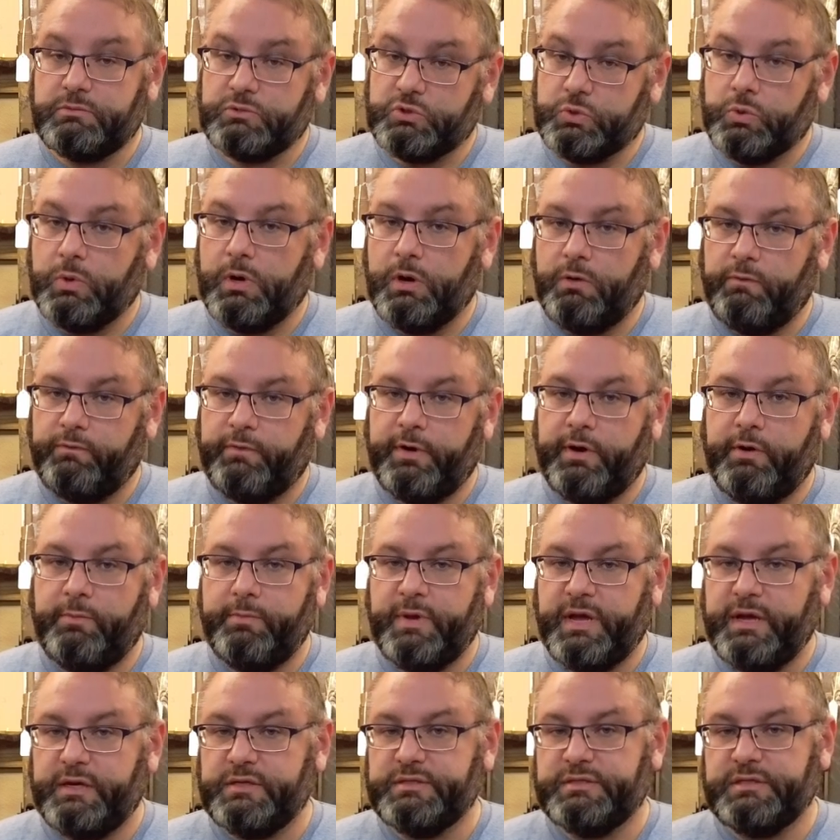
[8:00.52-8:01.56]
12-round
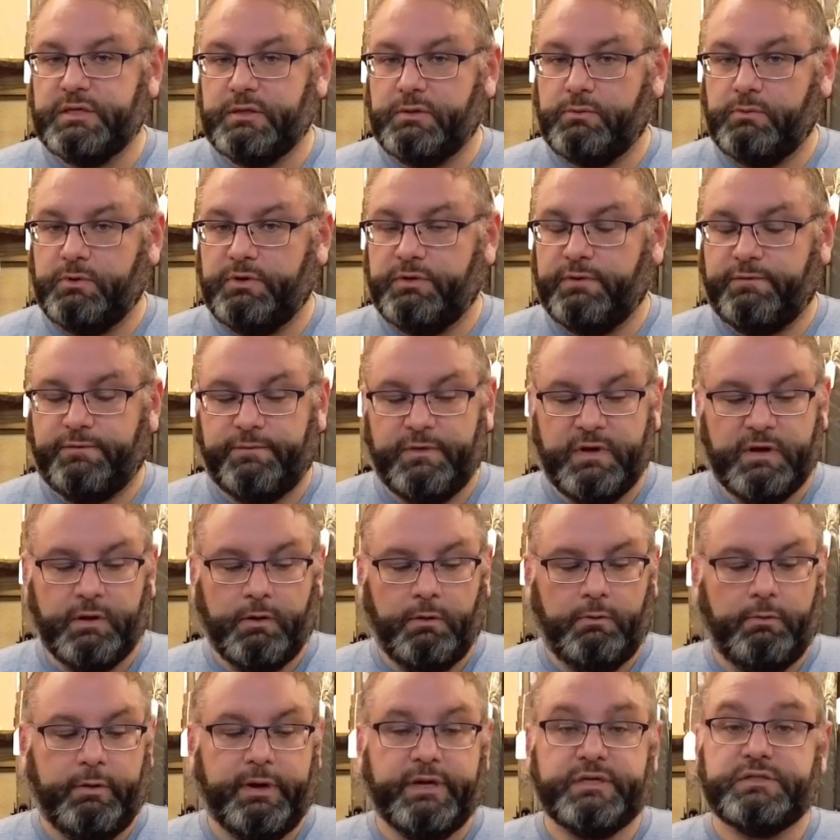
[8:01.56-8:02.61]
magazine with a
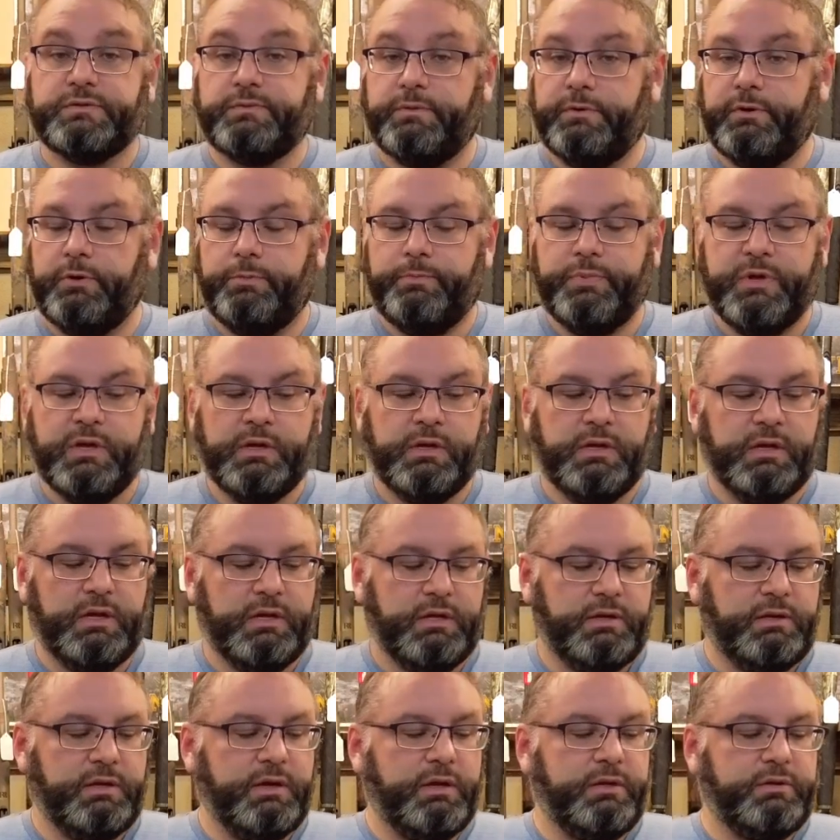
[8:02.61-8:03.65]
finger rest for your
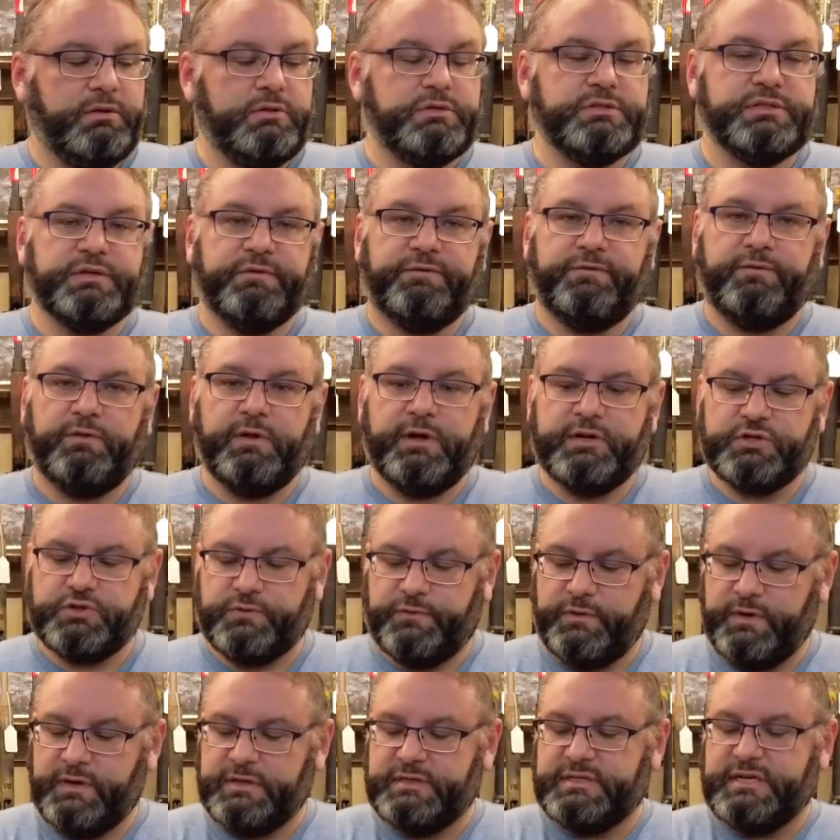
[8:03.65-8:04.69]
pinky. The other is a flush
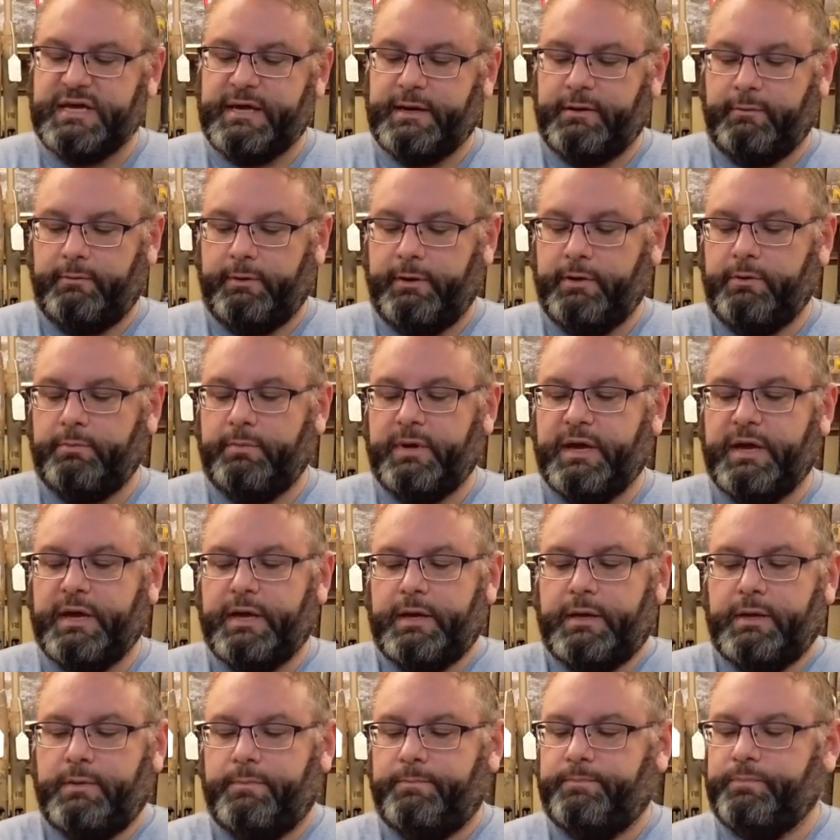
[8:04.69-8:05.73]
fit 10-round
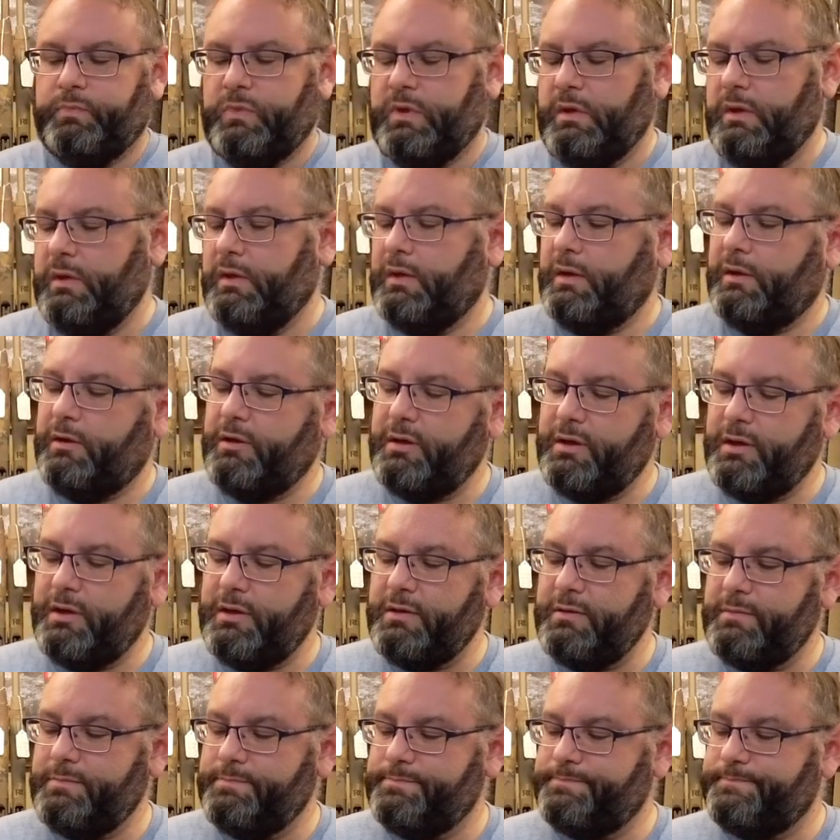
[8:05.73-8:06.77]
mag.
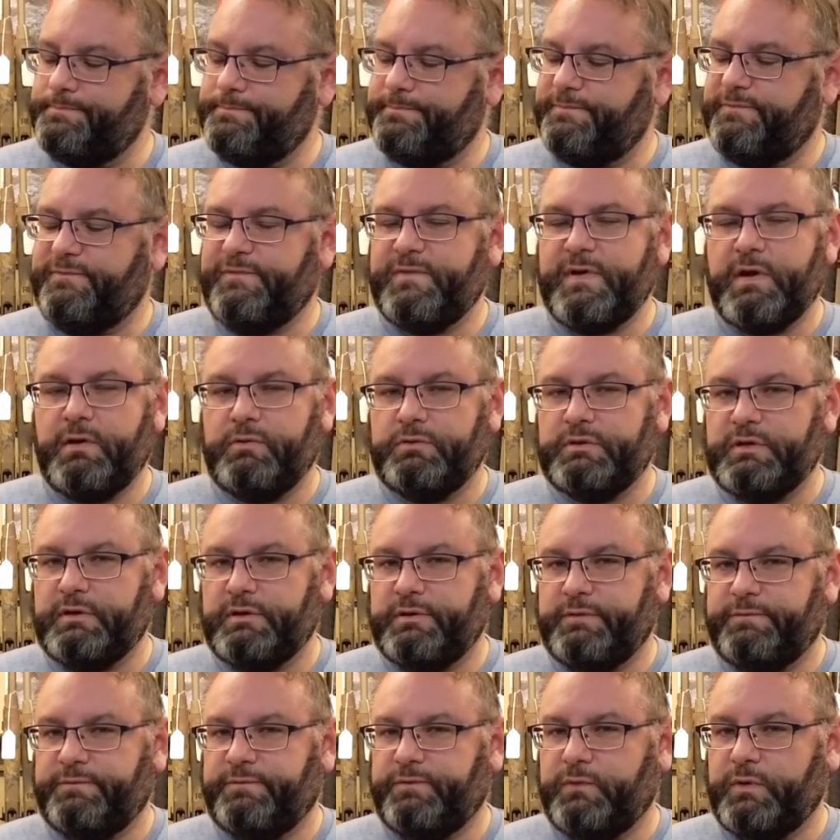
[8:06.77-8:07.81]
I found
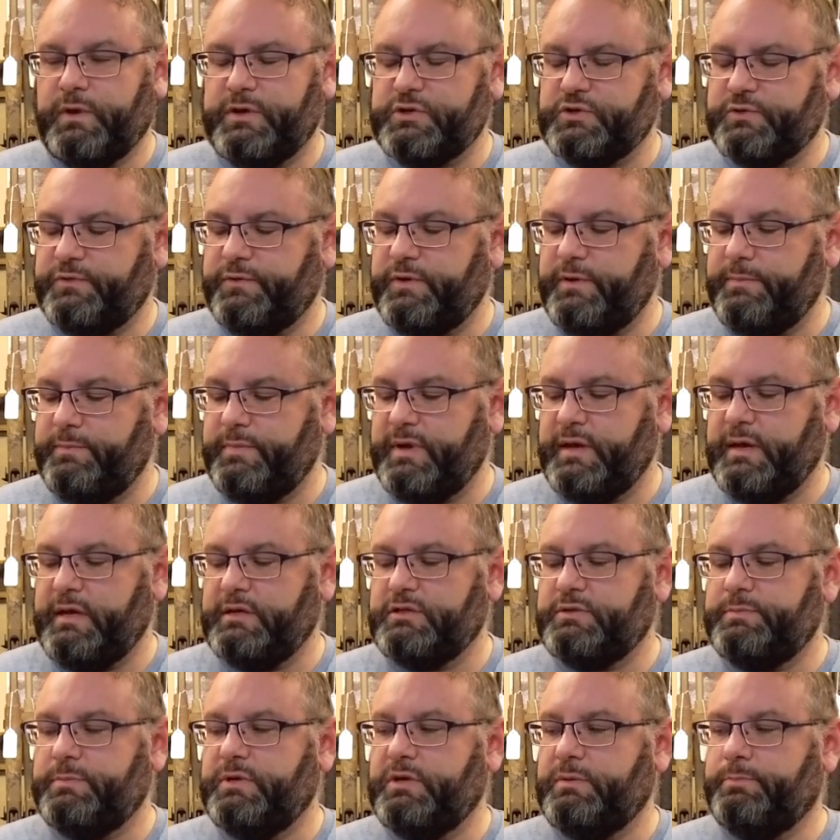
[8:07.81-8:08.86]
the flush fit
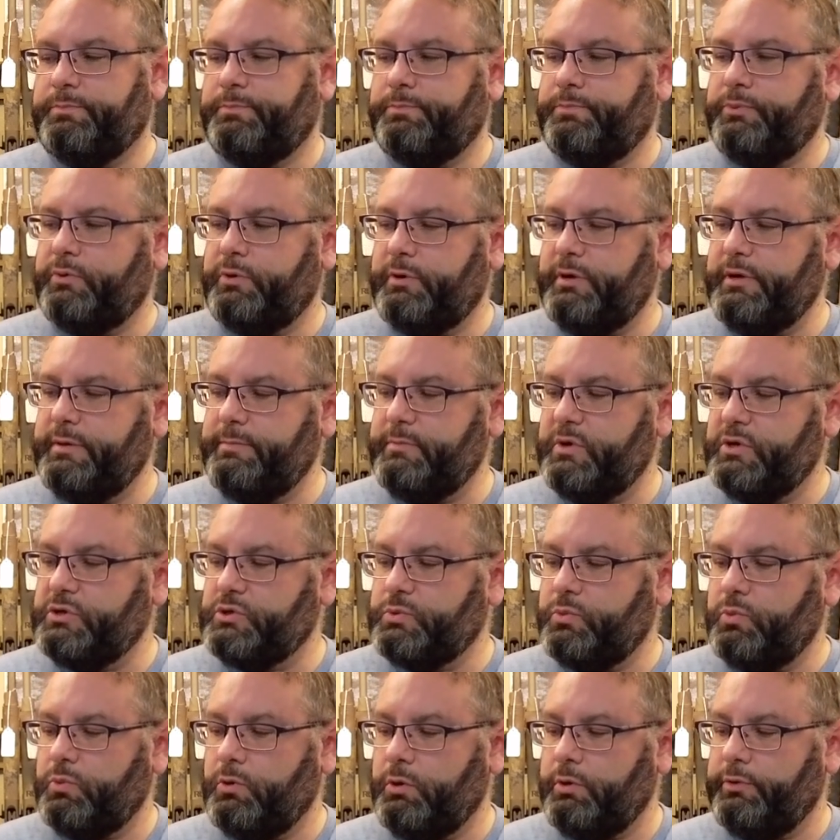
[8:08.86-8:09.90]
mag to be pretty
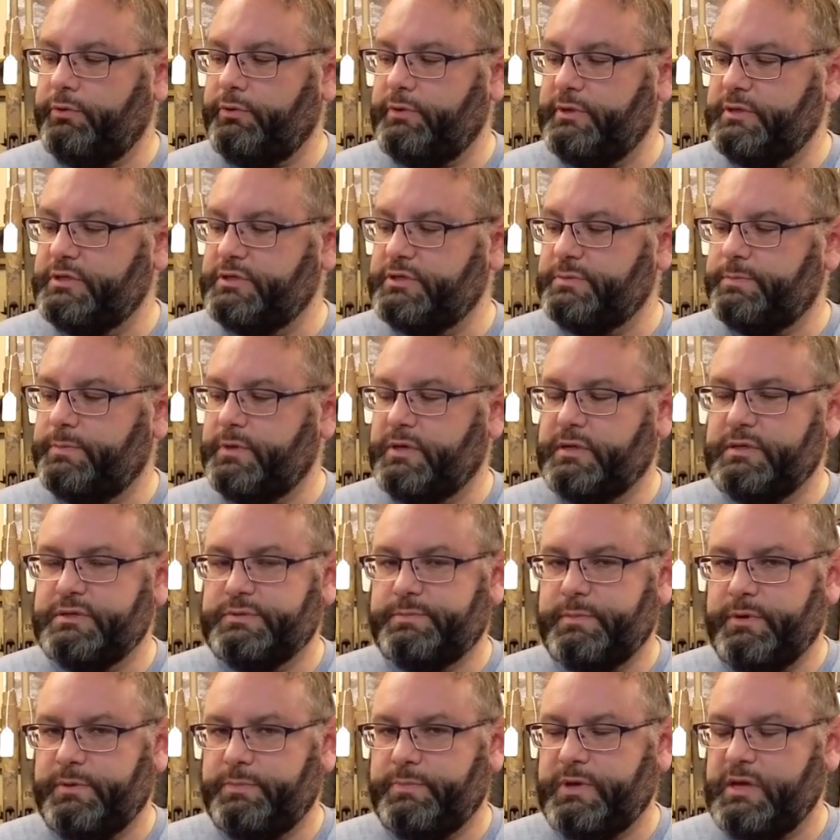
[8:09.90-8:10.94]
much worthless because
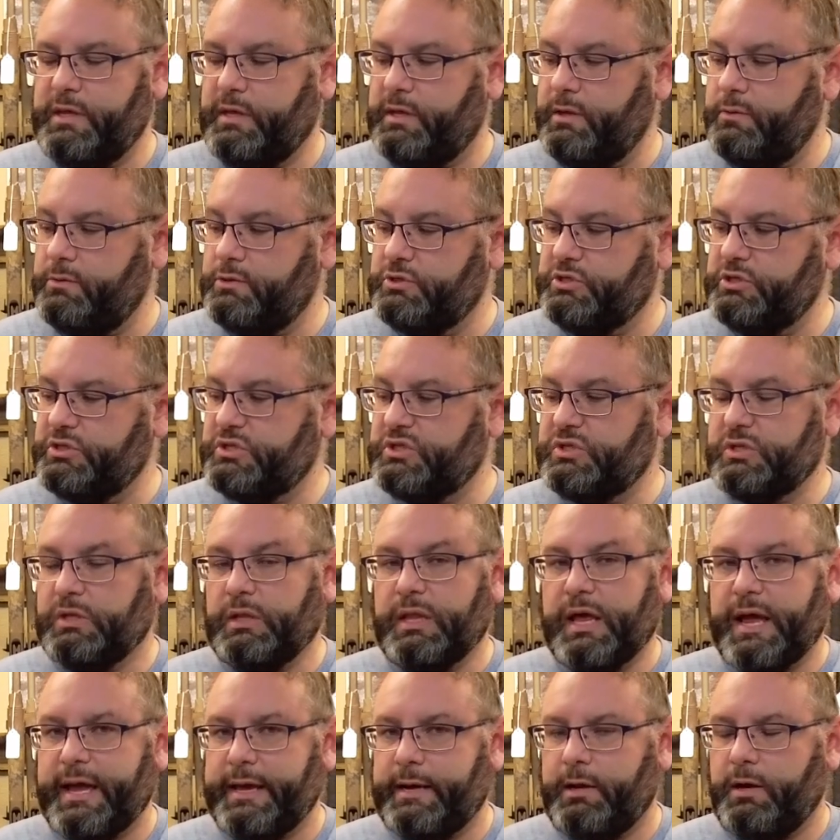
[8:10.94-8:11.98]
my pinky would just
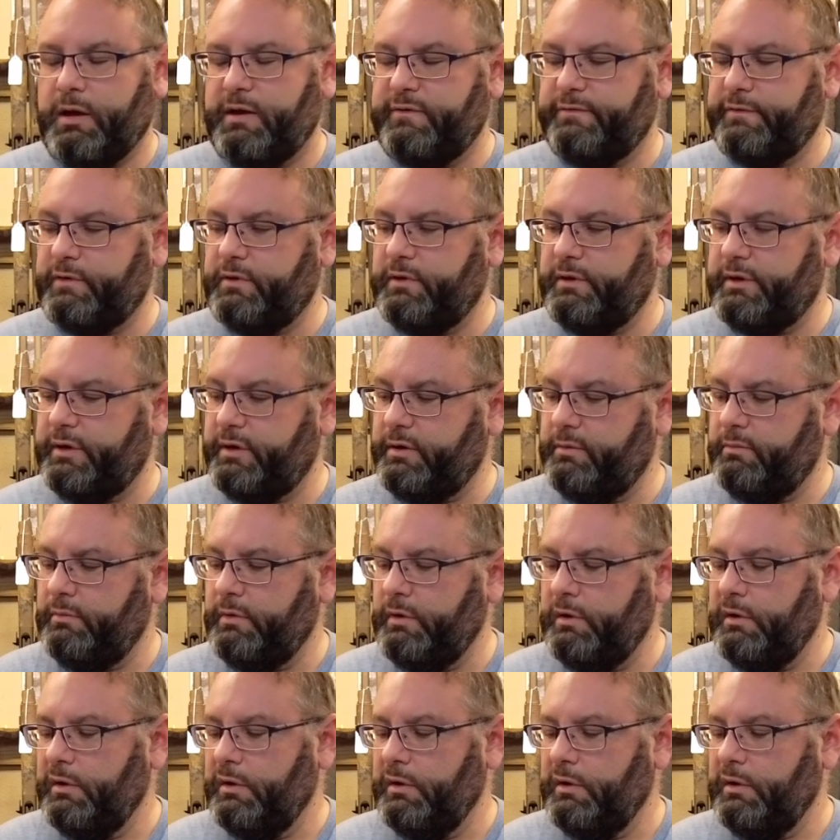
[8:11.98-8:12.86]
slide off of there.